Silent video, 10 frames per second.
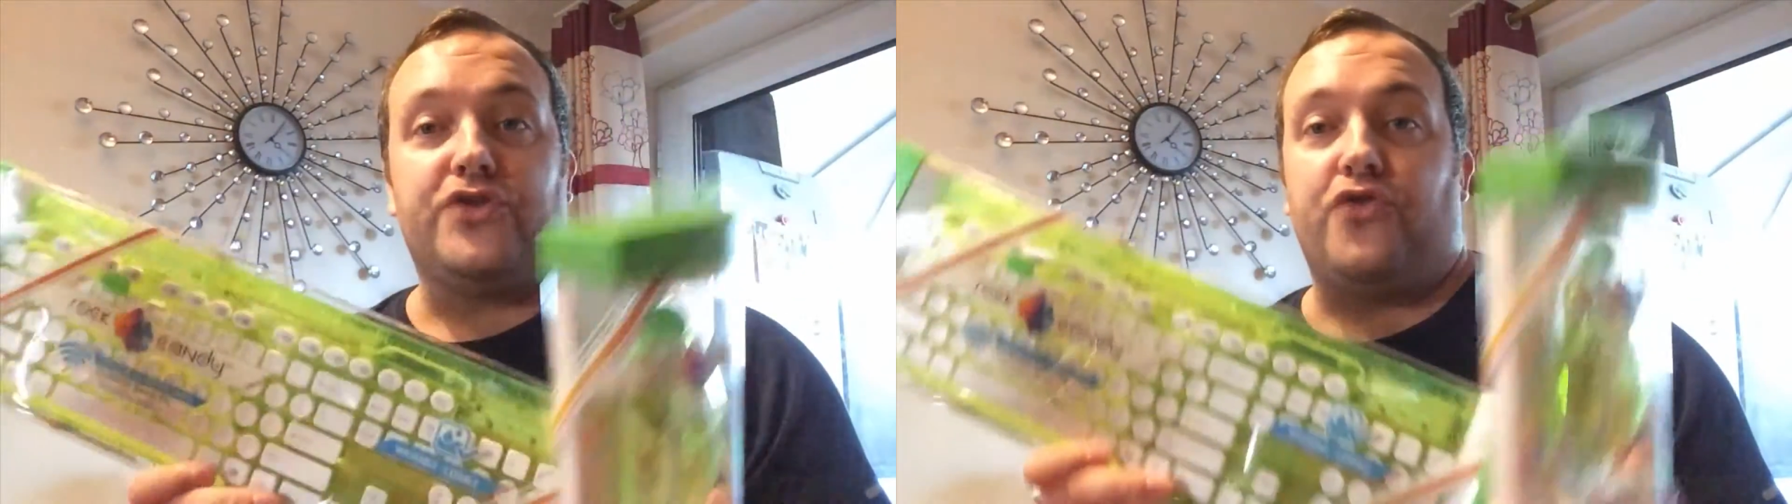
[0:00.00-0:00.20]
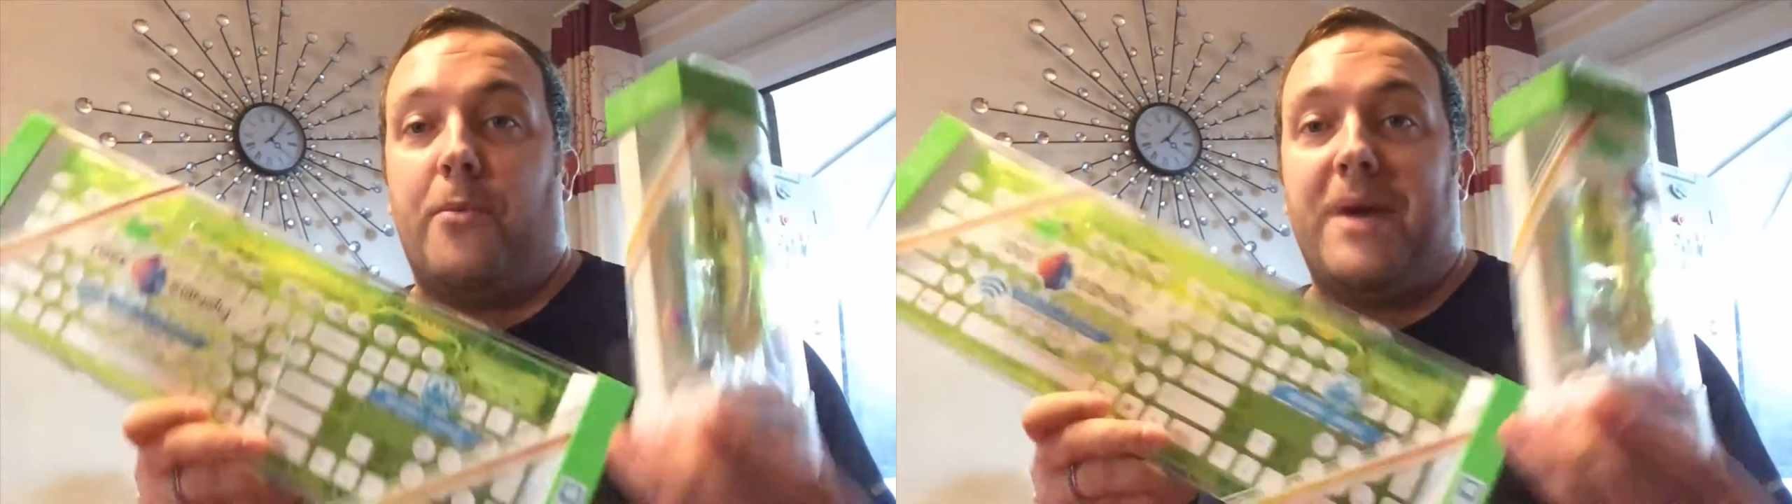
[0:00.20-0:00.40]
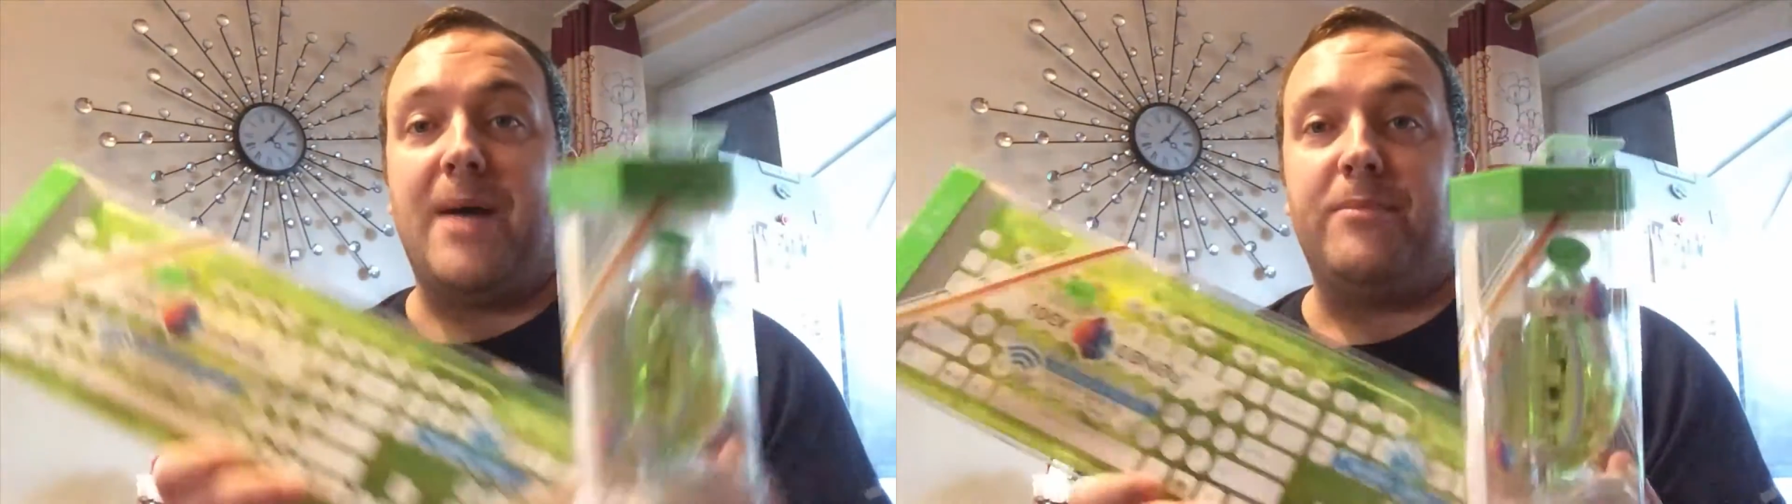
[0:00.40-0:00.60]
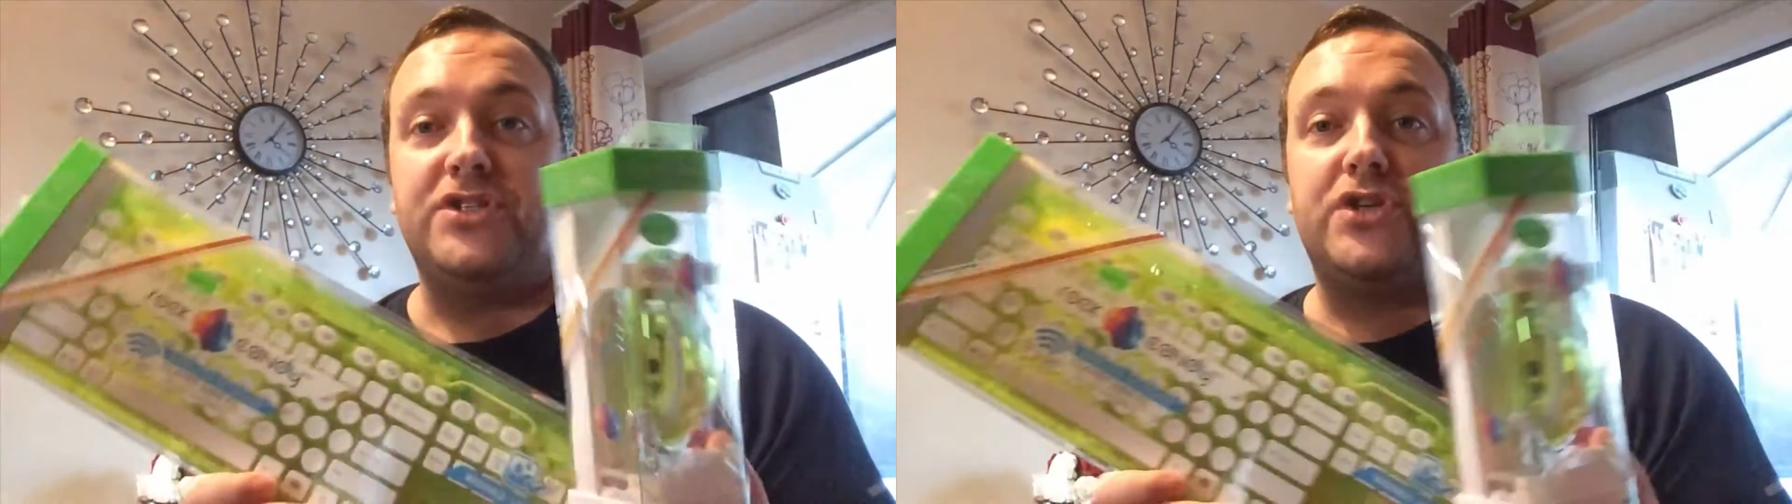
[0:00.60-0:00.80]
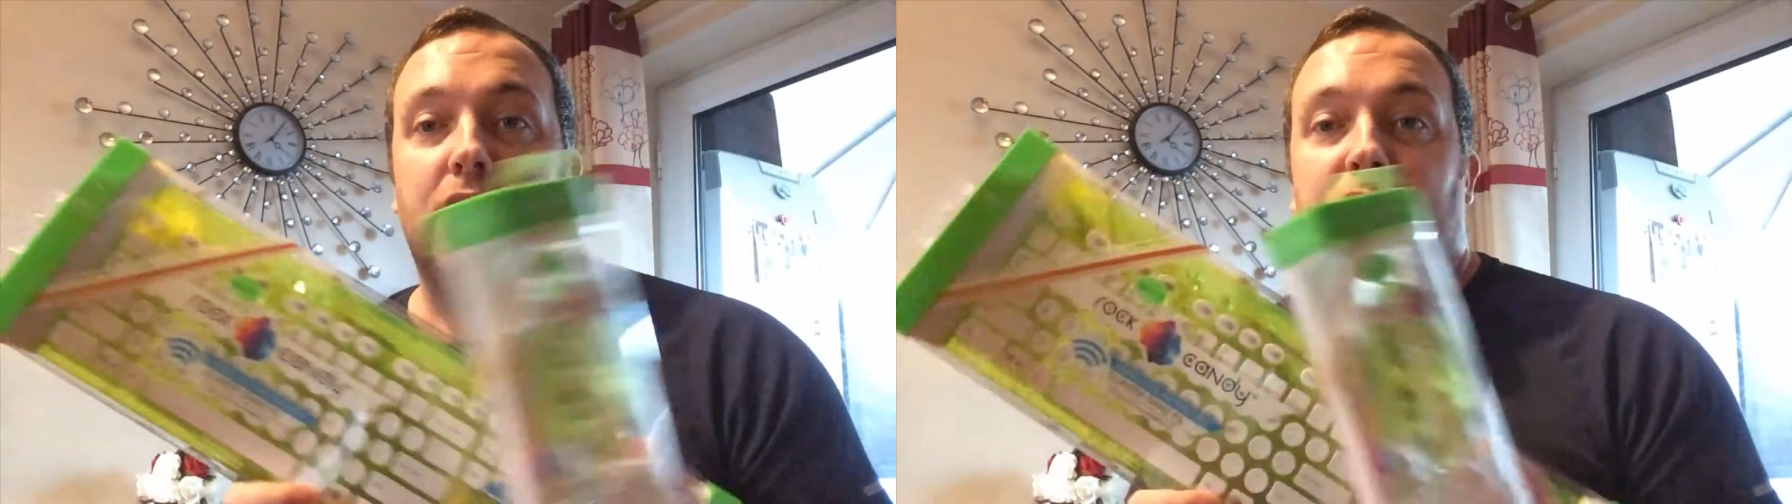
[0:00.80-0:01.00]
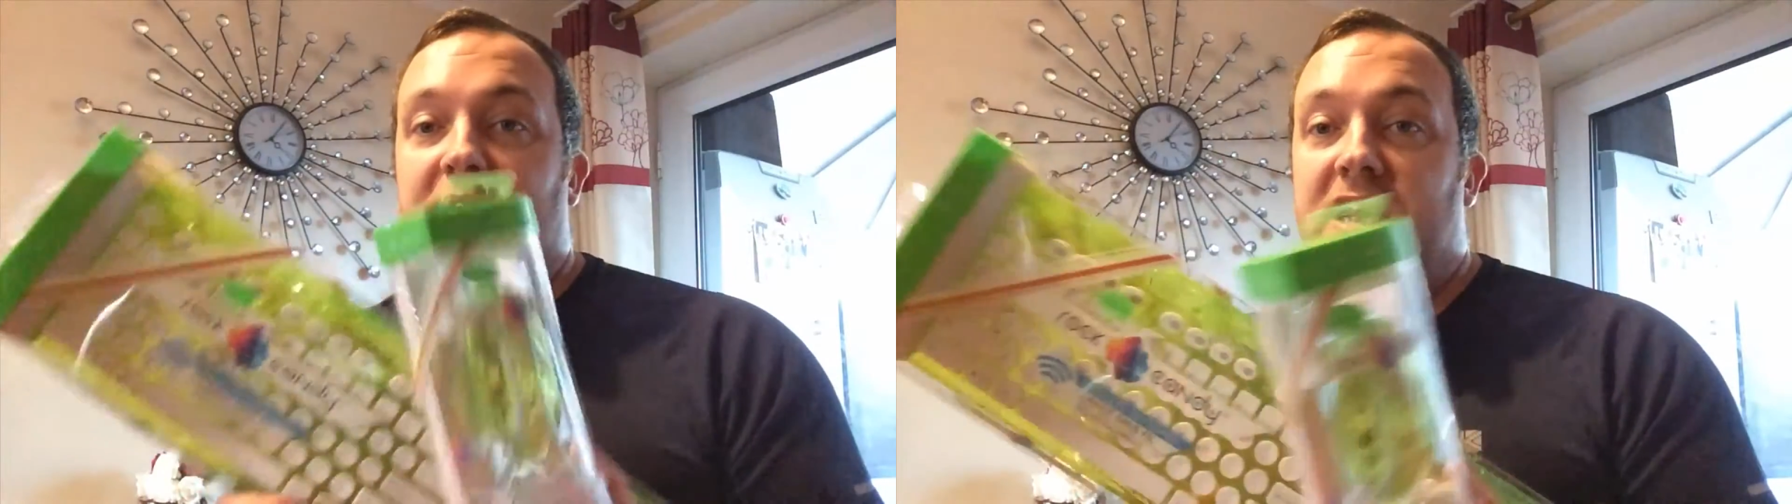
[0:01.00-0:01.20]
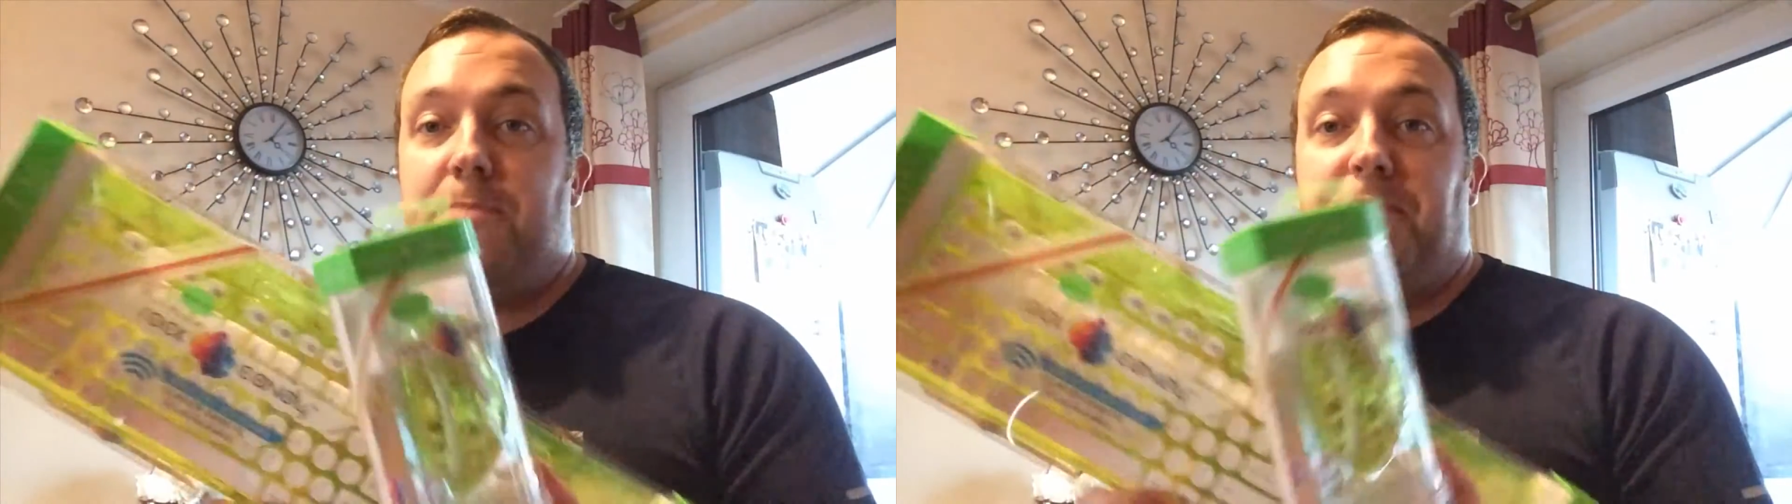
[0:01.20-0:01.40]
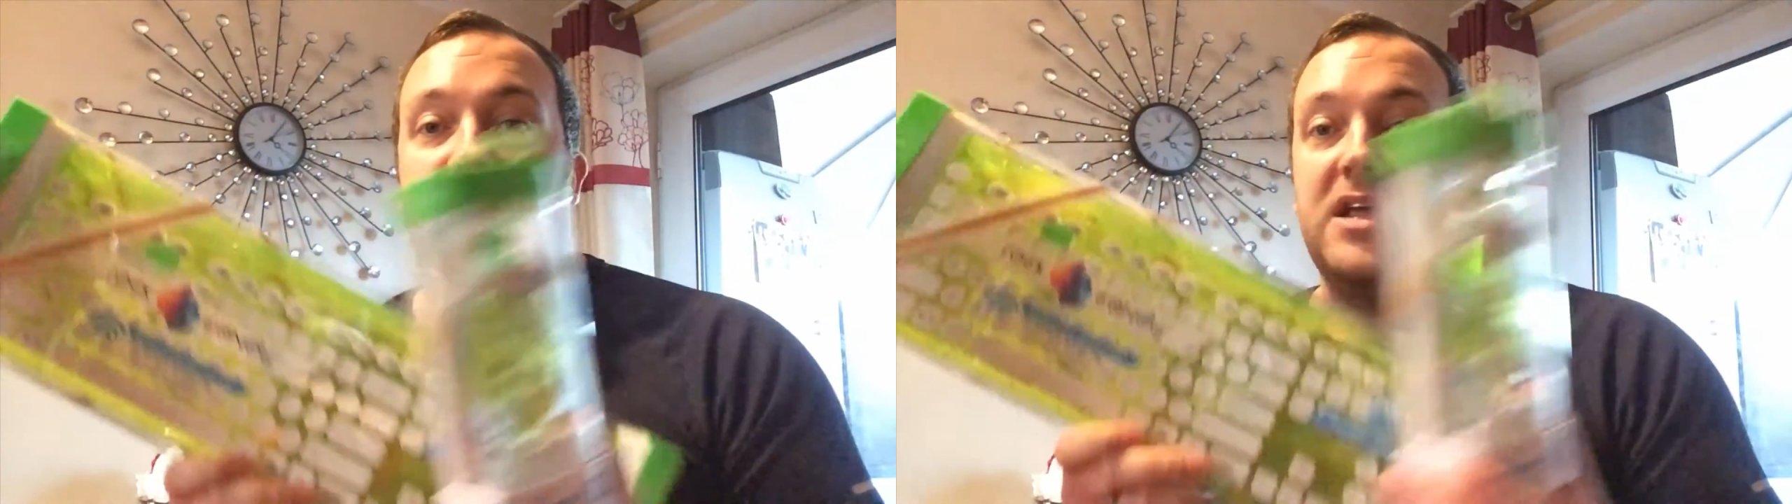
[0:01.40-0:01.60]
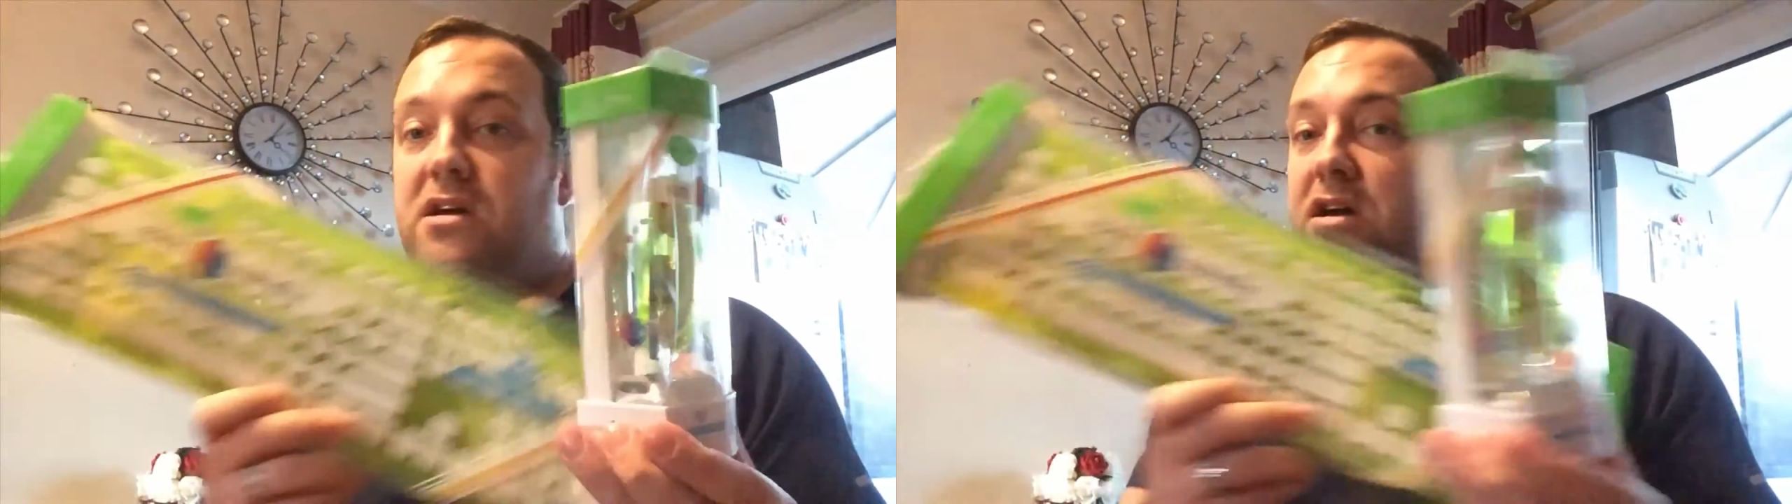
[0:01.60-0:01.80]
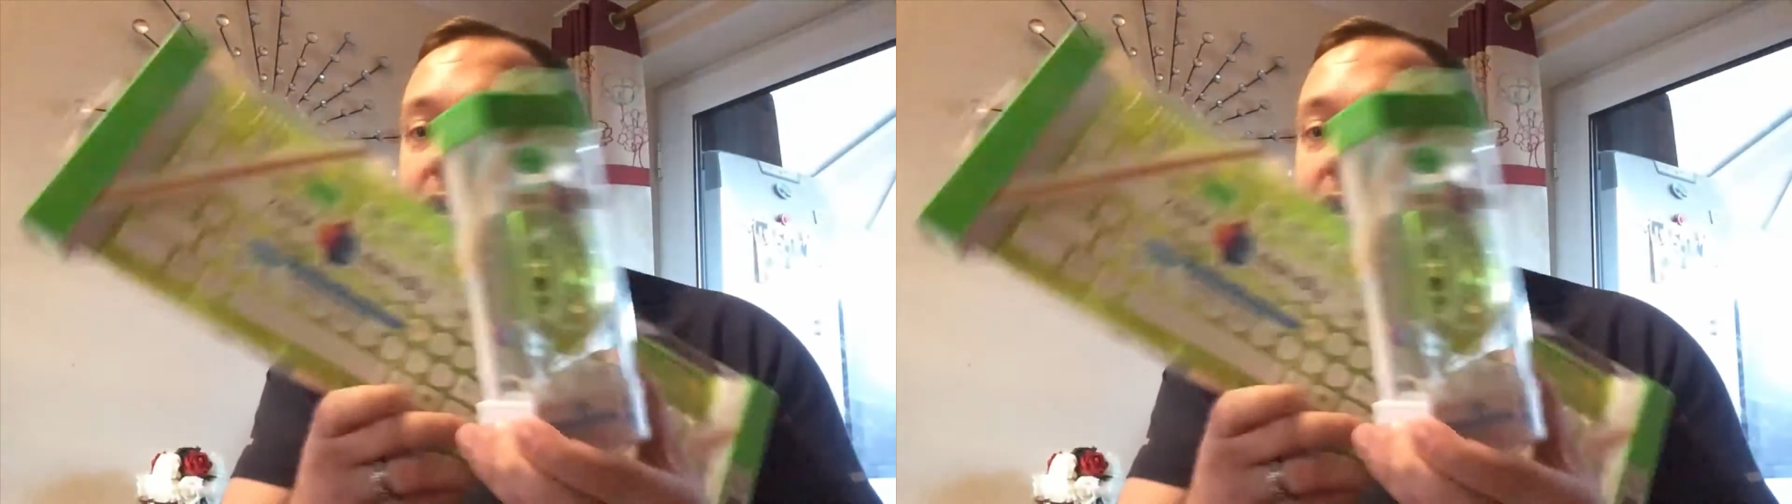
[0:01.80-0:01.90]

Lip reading: from Amazon, eBay.